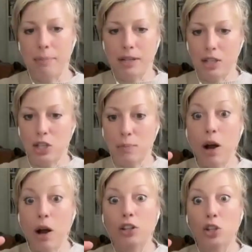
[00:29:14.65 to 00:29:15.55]
And it's a
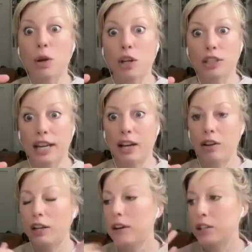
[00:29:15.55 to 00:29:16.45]
small town.
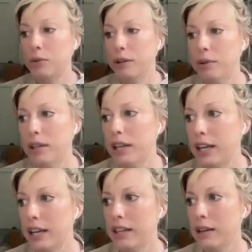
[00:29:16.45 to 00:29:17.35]
I graduated with like,
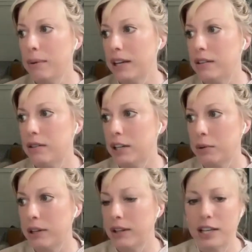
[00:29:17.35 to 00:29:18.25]
I think my
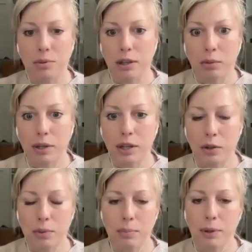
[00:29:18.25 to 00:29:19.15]
graduating class was like
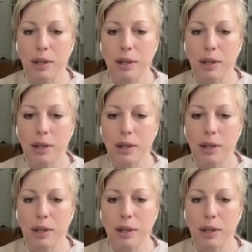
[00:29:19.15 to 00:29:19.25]
300 people.